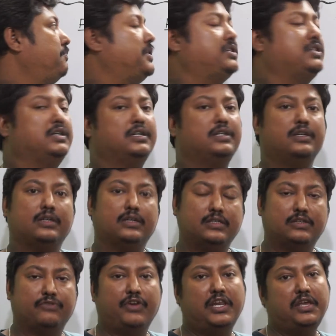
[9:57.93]
pressure
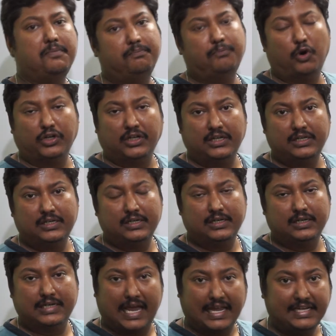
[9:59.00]
is a very
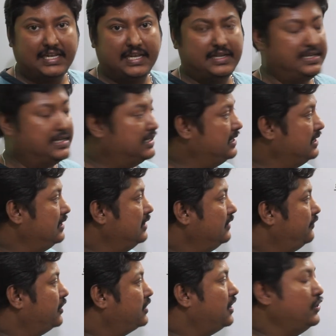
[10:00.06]
important criteria
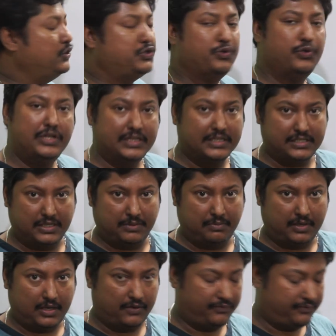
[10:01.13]
for controlling the
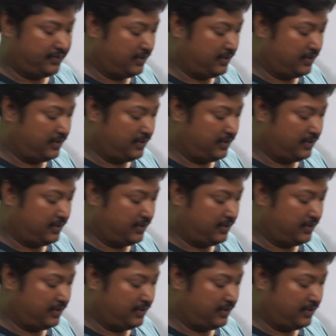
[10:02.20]
CVF.